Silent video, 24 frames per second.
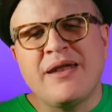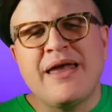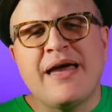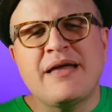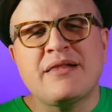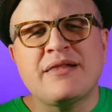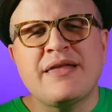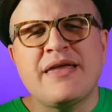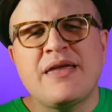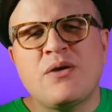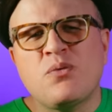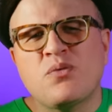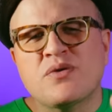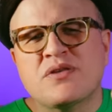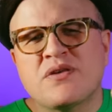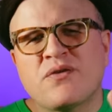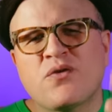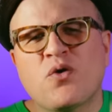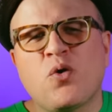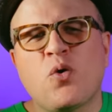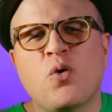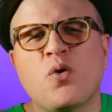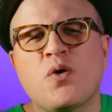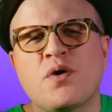On Eileen was,
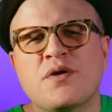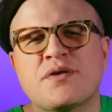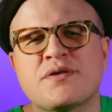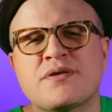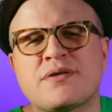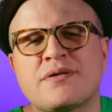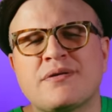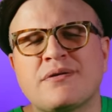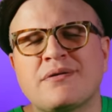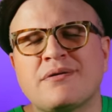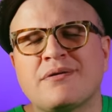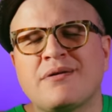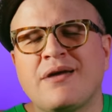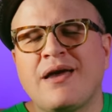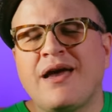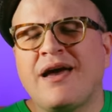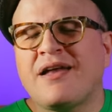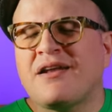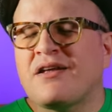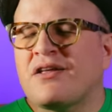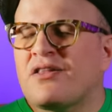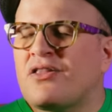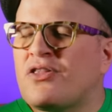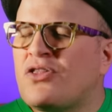of course,
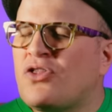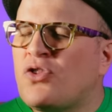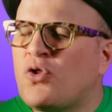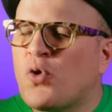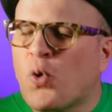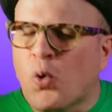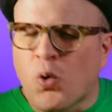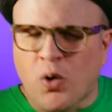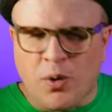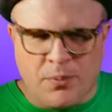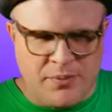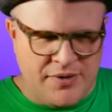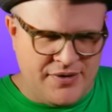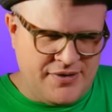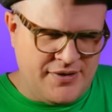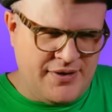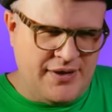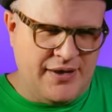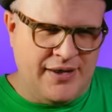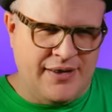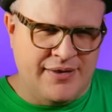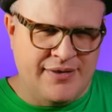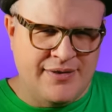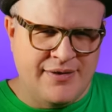an enormous
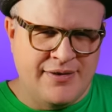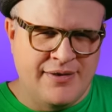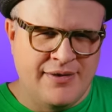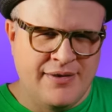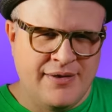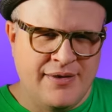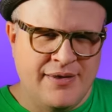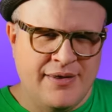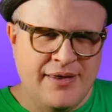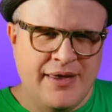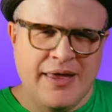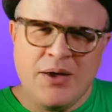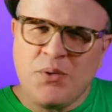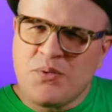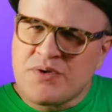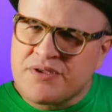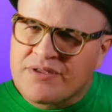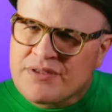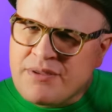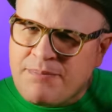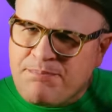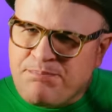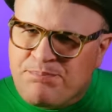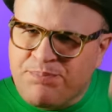hit. It
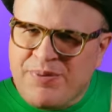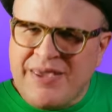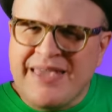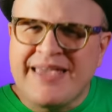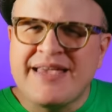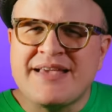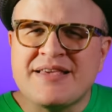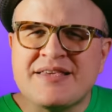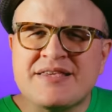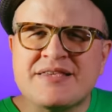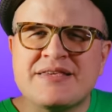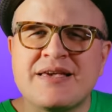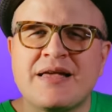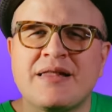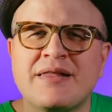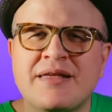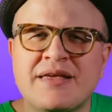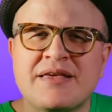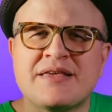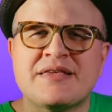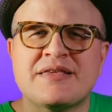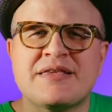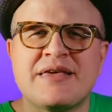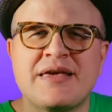was the biggest
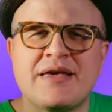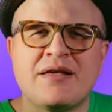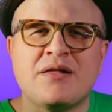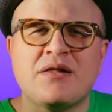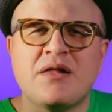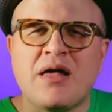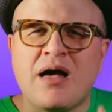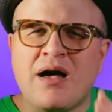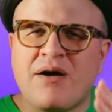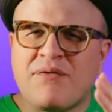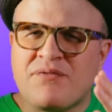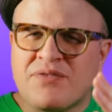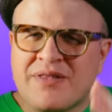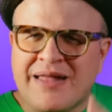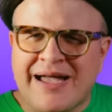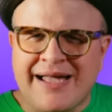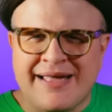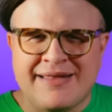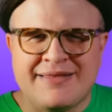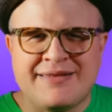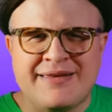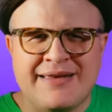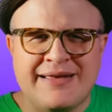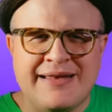selling single of
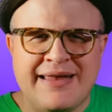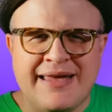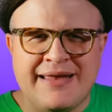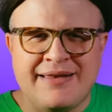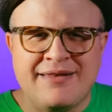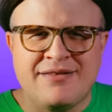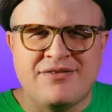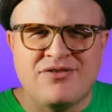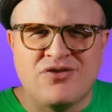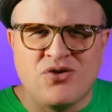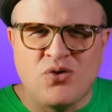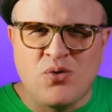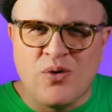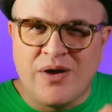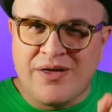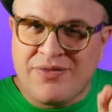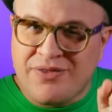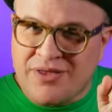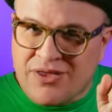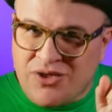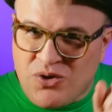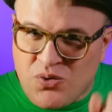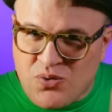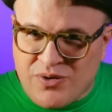nineteen eighty-two
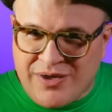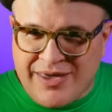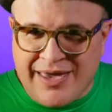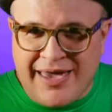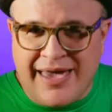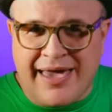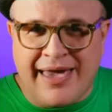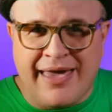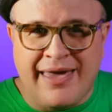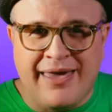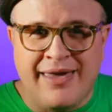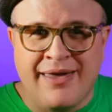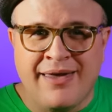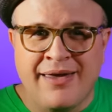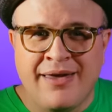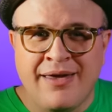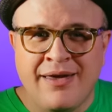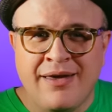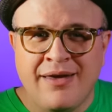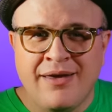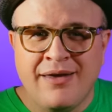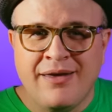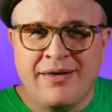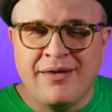in the U K.
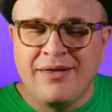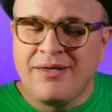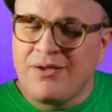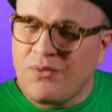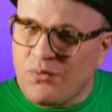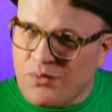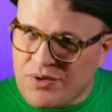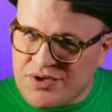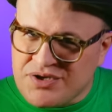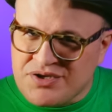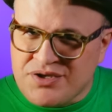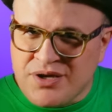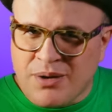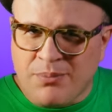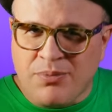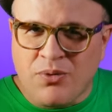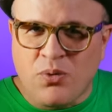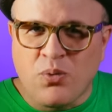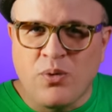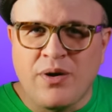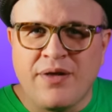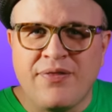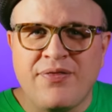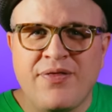It reached
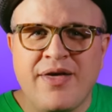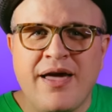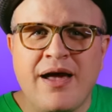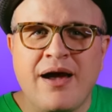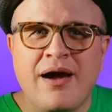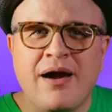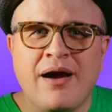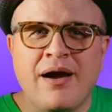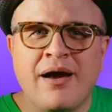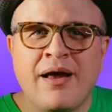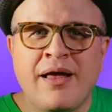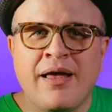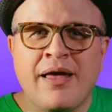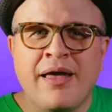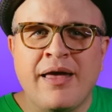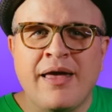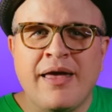number one there.